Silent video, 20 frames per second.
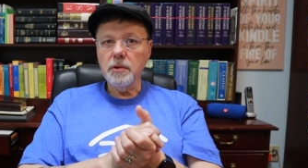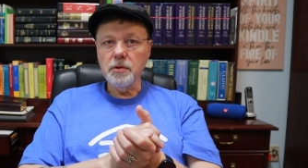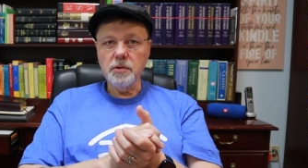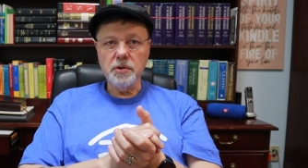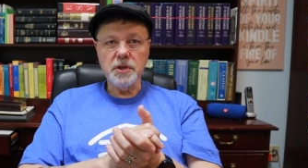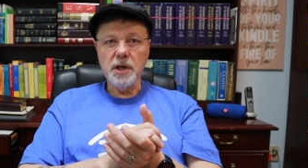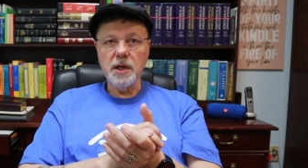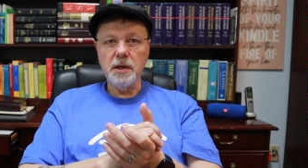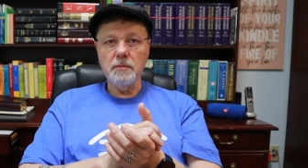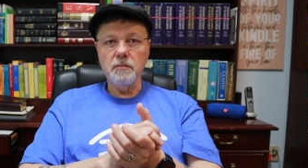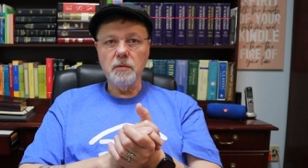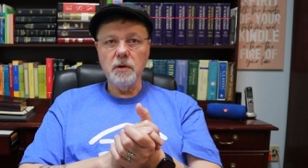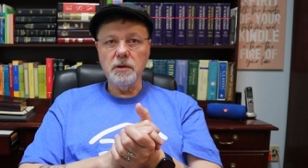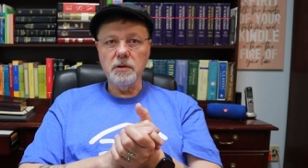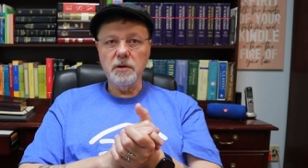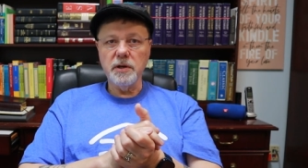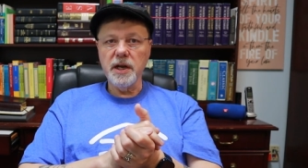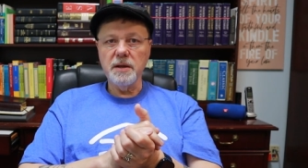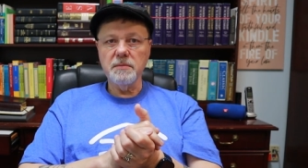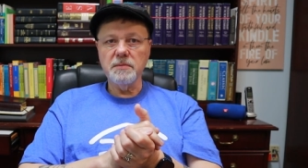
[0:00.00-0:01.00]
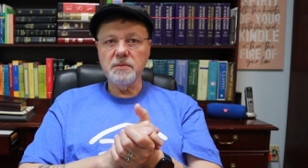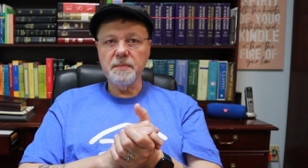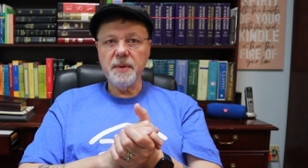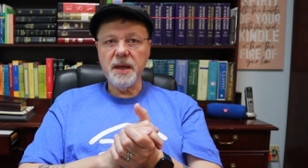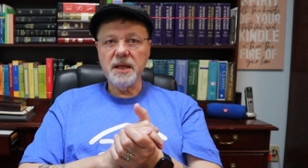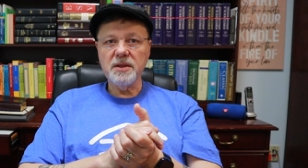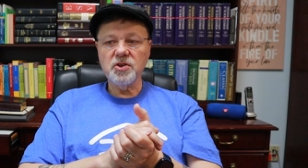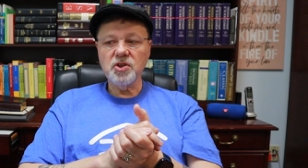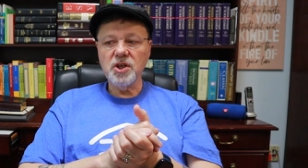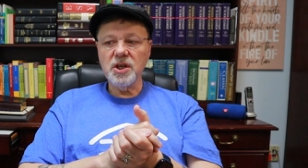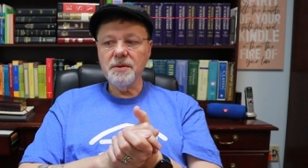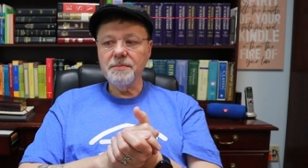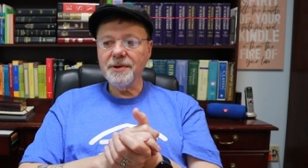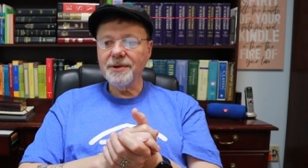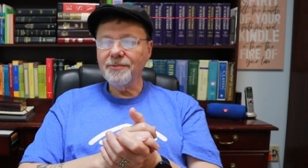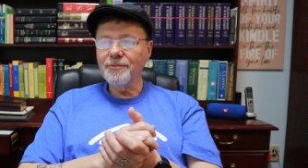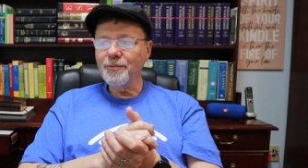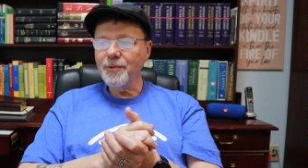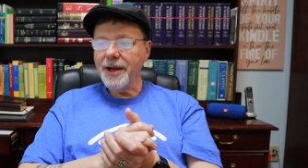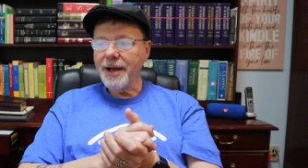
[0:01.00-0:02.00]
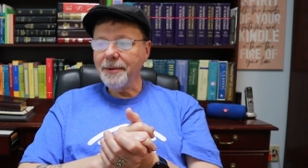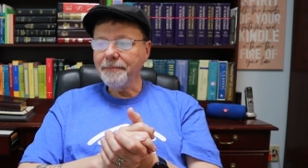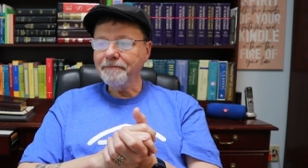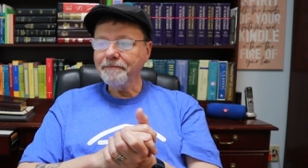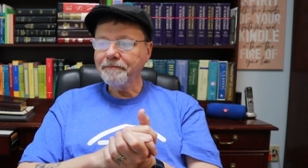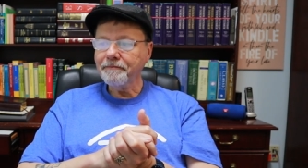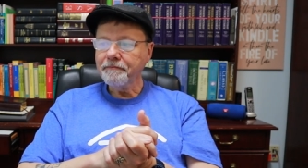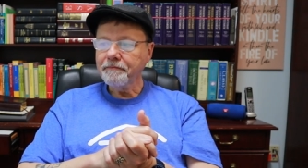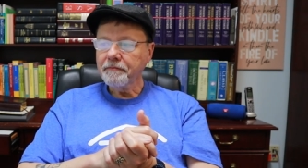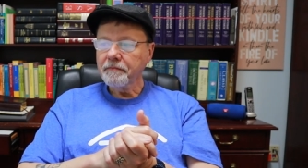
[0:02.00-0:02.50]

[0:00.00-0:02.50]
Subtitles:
You say, well, her name's Bathsheba. Well,